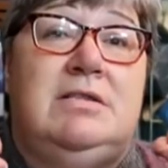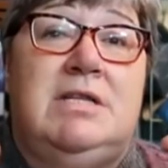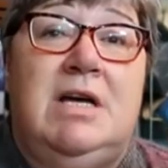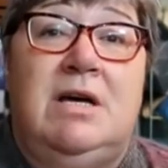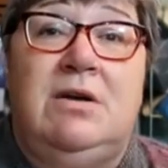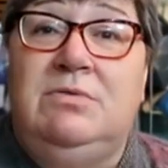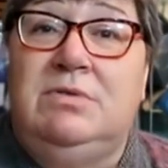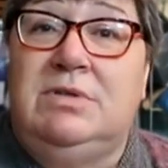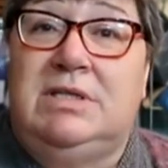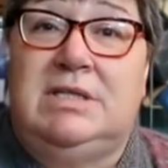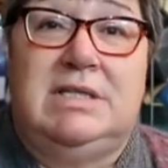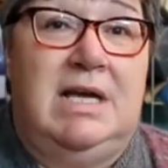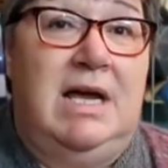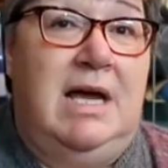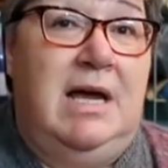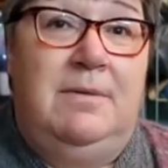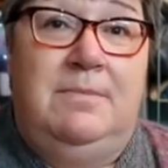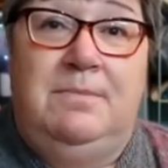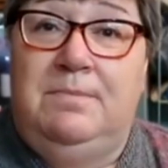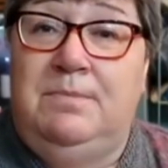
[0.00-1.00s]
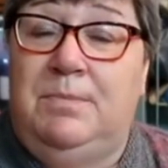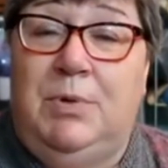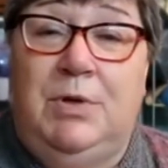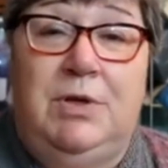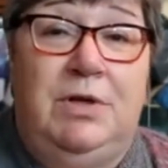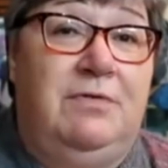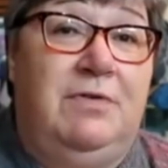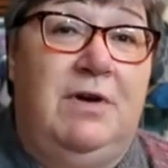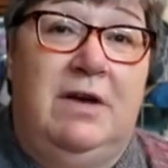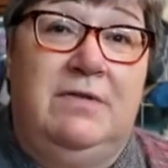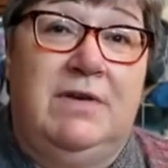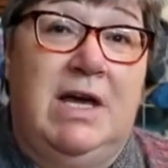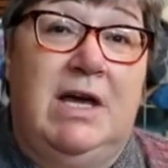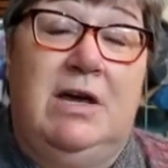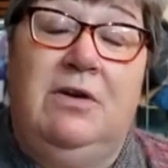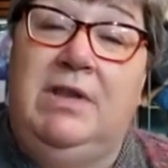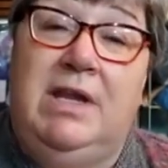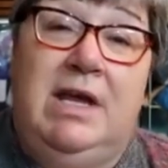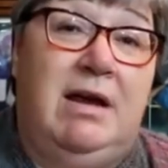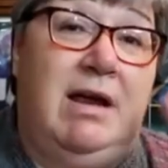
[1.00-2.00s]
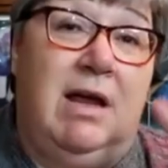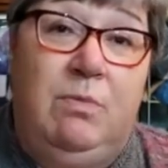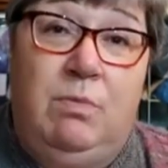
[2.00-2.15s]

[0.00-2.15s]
don't um, put the 5k on there.